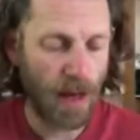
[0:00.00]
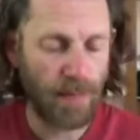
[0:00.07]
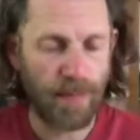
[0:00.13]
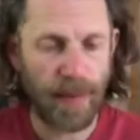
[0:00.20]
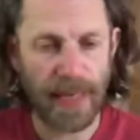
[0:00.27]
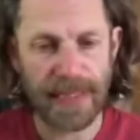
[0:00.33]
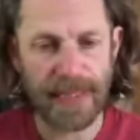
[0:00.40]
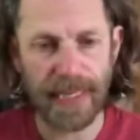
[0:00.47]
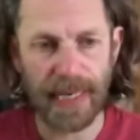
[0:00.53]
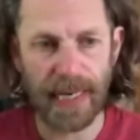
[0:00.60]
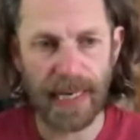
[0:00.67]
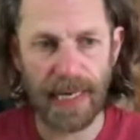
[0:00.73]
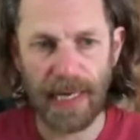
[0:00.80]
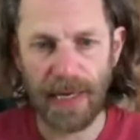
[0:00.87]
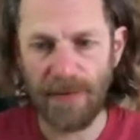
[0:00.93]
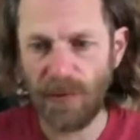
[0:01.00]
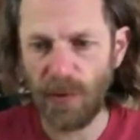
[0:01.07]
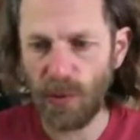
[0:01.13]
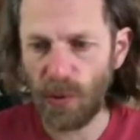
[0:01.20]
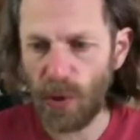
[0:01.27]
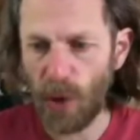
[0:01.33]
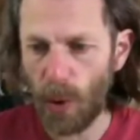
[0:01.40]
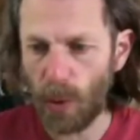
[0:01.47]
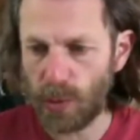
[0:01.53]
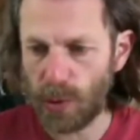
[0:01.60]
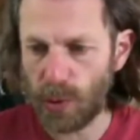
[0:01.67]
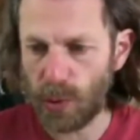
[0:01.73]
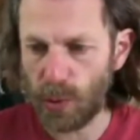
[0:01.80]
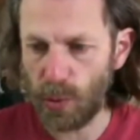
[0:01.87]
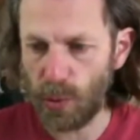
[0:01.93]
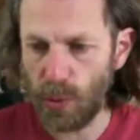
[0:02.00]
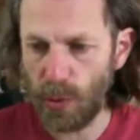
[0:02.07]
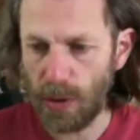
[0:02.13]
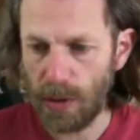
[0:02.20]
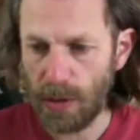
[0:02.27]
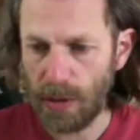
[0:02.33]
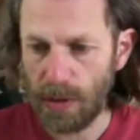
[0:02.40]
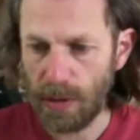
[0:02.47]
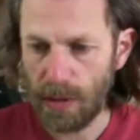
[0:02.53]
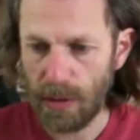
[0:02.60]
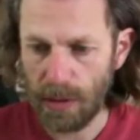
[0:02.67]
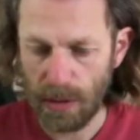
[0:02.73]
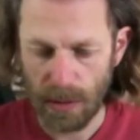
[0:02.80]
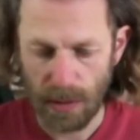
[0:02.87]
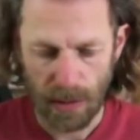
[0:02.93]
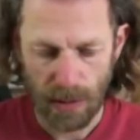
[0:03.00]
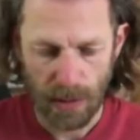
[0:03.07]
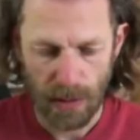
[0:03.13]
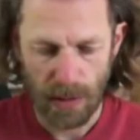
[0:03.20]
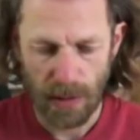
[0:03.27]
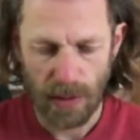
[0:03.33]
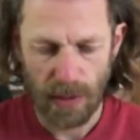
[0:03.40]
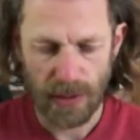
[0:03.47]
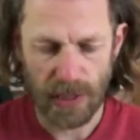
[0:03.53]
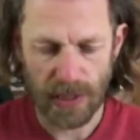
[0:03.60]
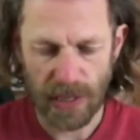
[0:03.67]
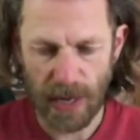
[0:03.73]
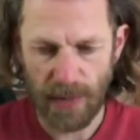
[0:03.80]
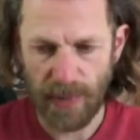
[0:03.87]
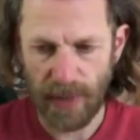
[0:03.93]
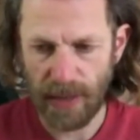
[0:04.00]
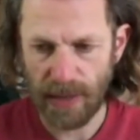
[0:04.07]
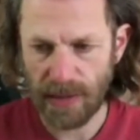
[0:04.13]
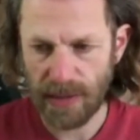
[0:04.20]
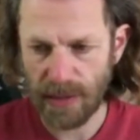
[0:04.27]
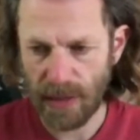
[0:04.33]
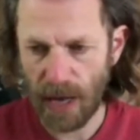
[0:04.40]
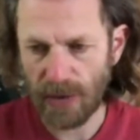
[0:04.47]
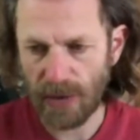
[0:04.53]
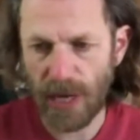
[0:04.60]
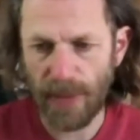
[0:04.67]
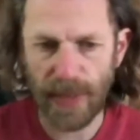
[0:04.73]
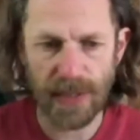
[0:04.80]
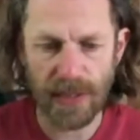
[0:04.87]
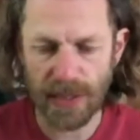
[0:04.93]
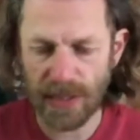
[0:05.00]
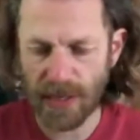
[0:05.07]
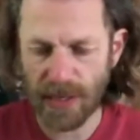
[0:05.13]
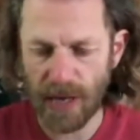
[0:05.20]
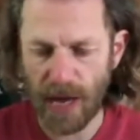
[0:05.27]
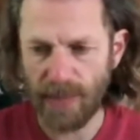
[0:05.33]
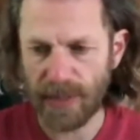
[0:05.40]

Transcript: Basically, if you go to, should I type it into? I'll type it into Skype